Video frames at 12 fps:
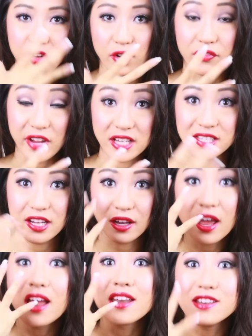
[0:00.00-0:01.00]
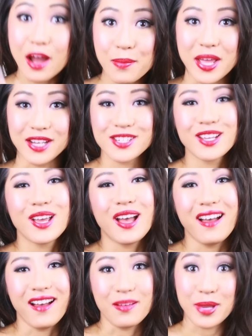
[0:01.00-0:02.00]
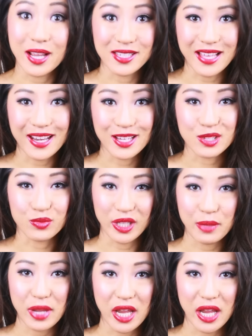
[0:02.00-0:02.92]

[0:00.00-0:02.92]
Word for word: your face, like numb it, uh, because that is really